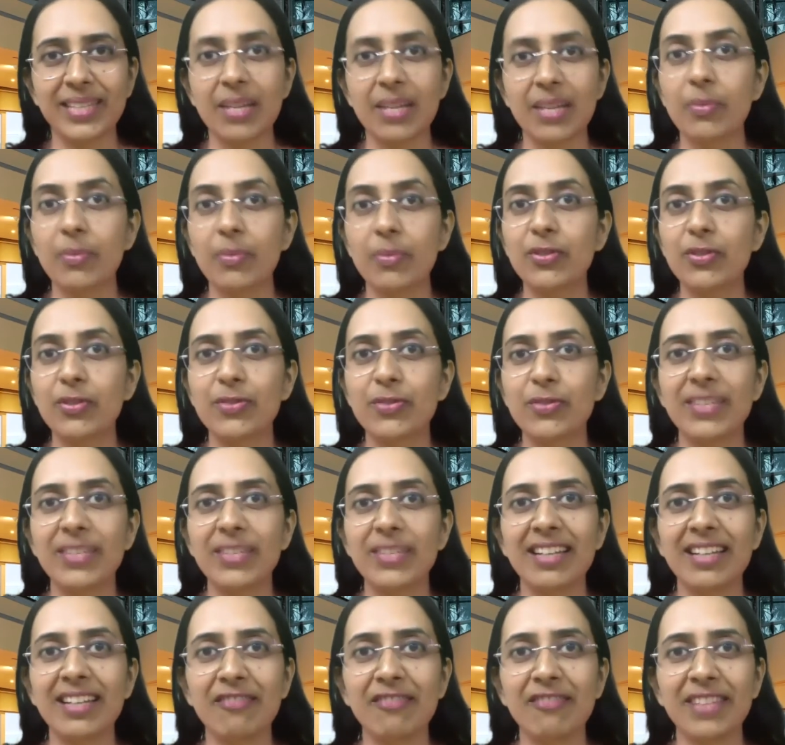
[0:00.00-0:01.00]
because we
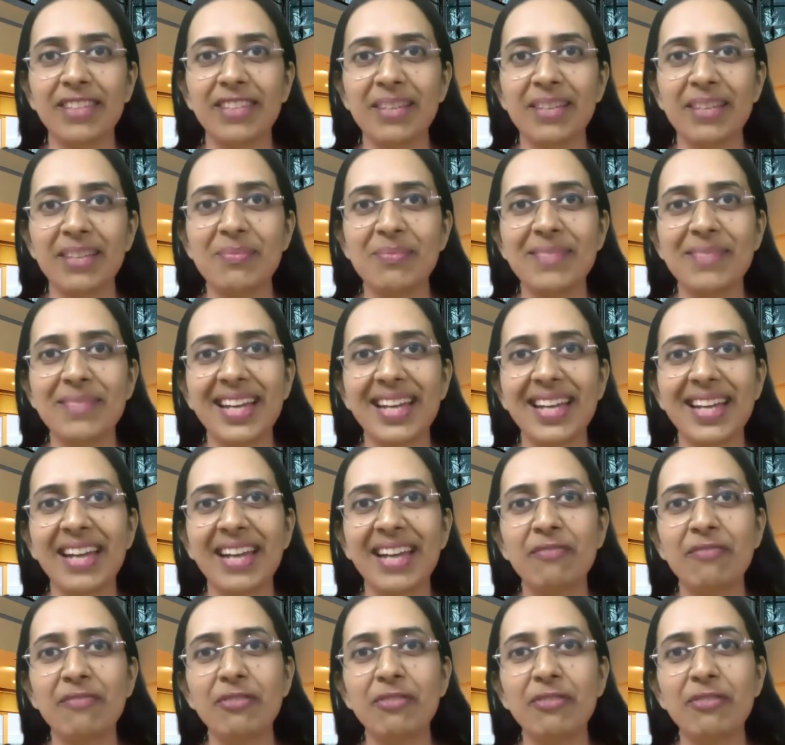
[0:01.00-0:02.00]
love them
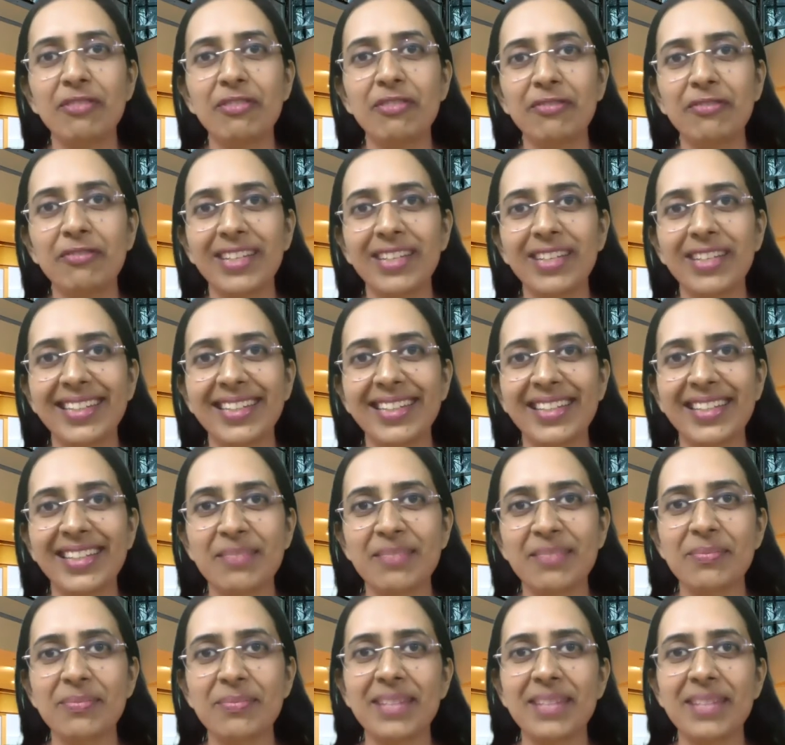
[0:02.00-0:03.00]
and we will feed them
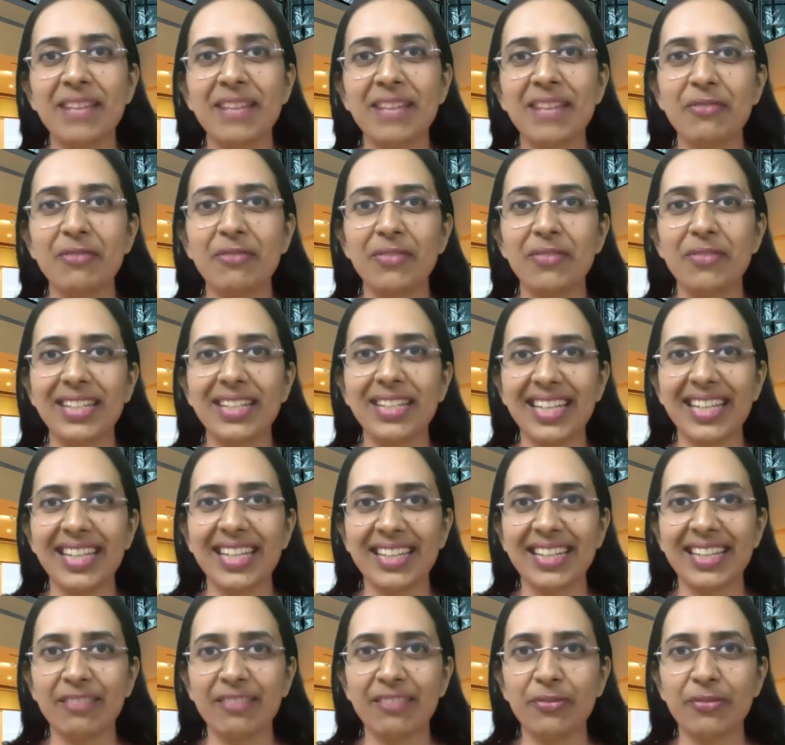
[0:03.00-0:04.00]
and we will get
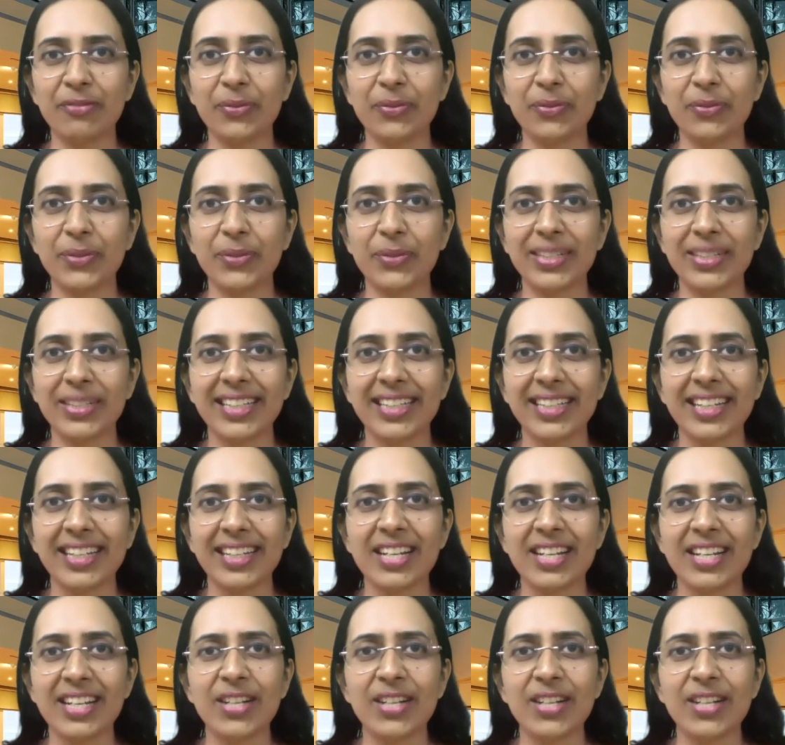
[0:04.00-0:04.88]
the food.